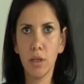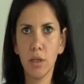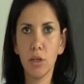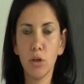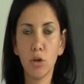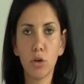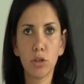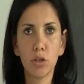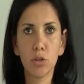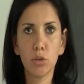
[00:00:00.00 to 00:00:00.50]

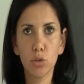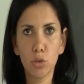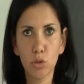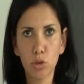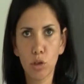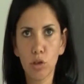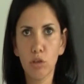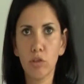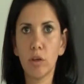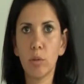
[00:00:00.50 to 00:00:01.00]
in order to
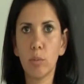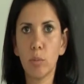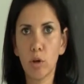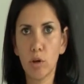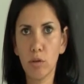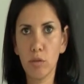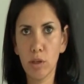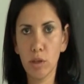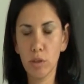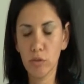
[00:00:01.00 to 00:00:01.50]
solve a
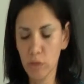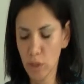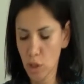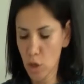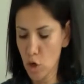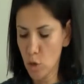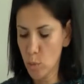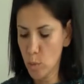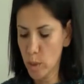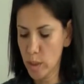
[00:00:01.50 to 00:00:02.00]
problem of the
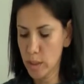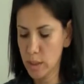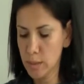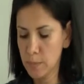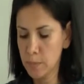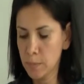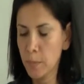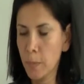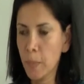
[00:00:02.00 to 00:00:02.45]
company,